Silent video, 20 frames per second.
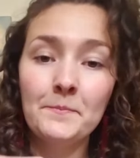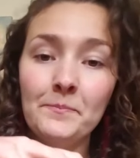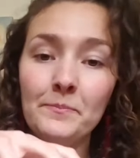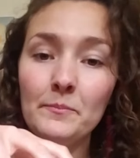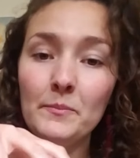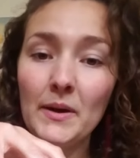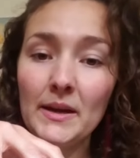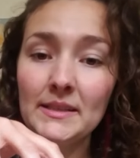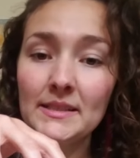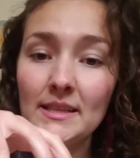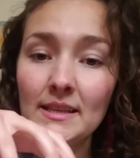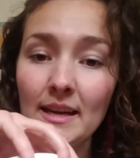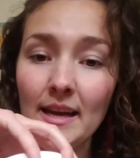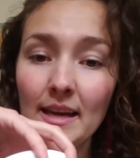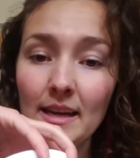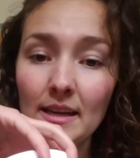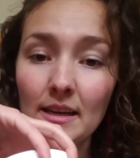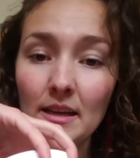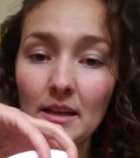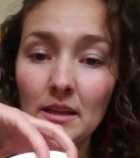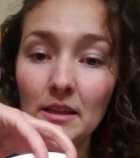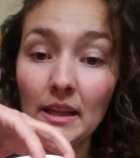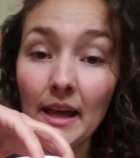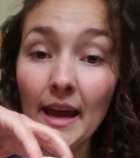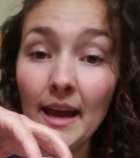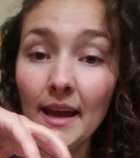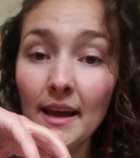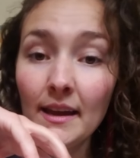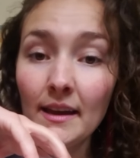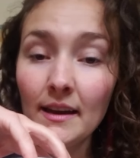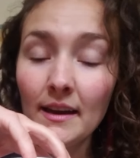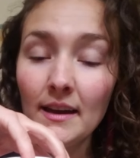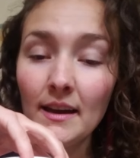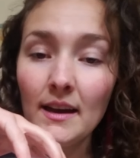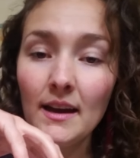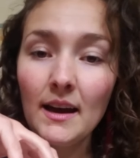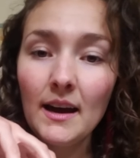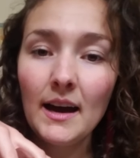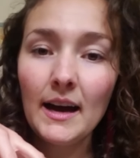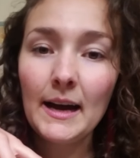bentonite clay.
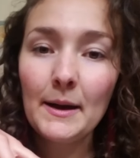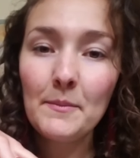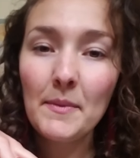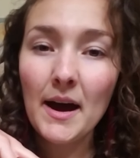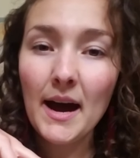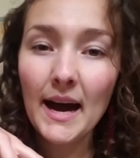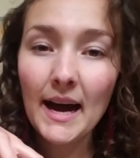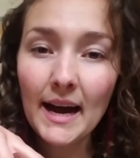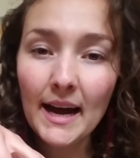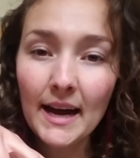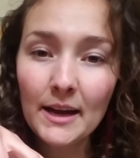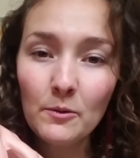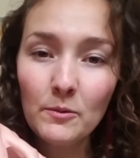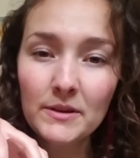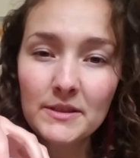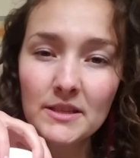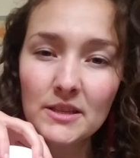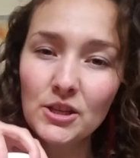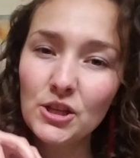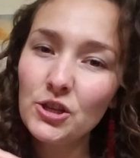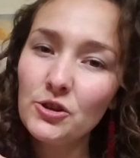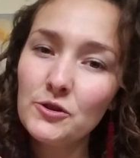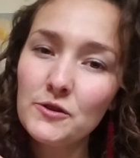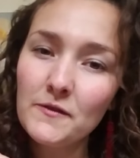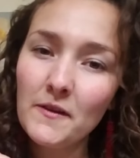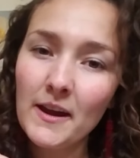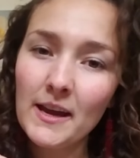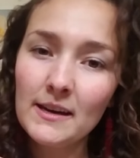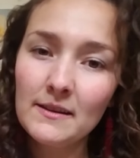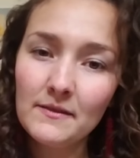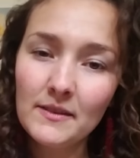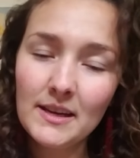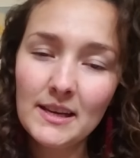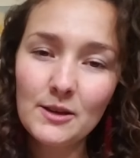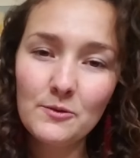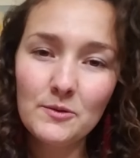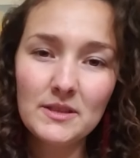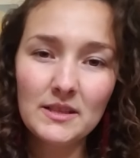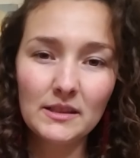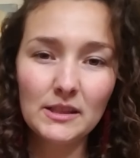I wasn't a huge fan of it. It
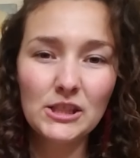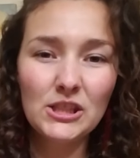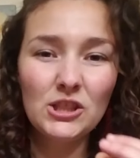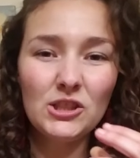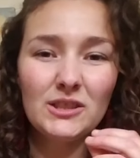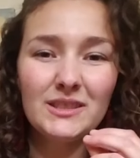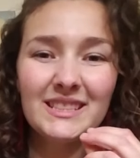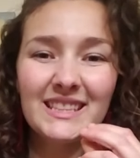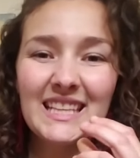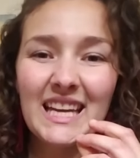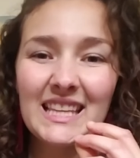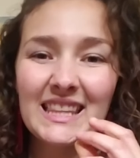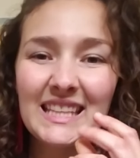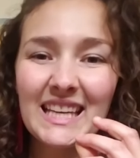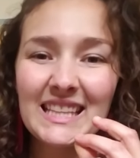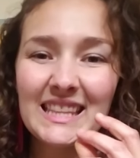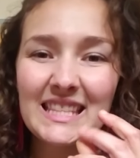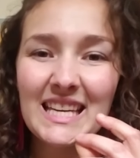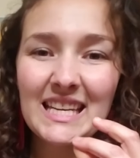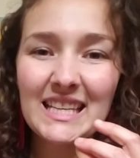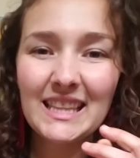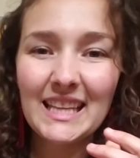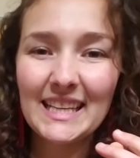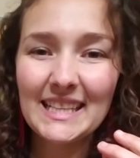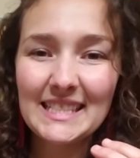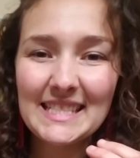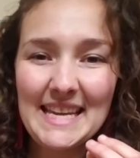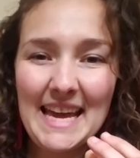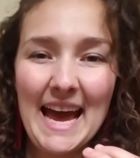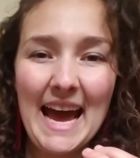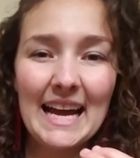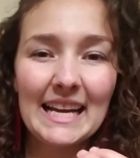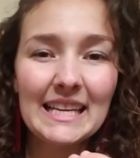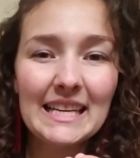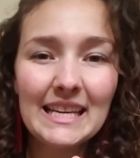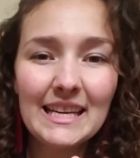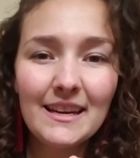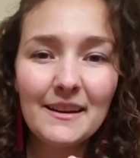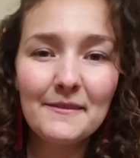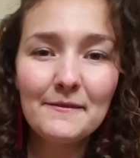was a little like
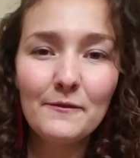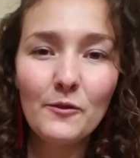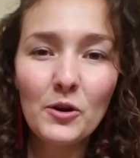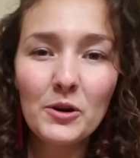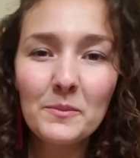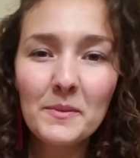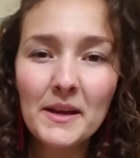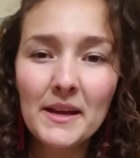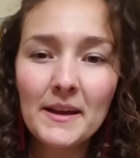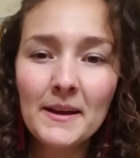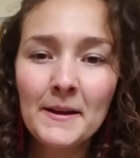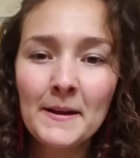tacky for me.